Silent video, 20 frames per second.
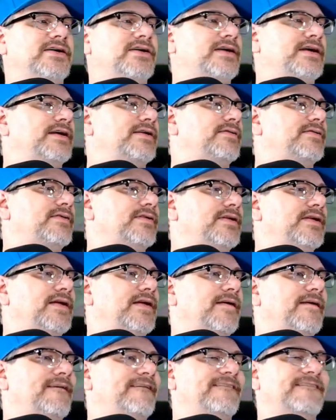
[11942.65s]
All right.
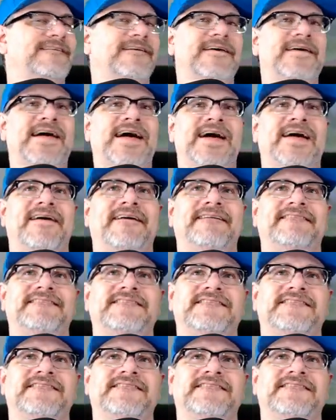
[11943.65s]
Ah.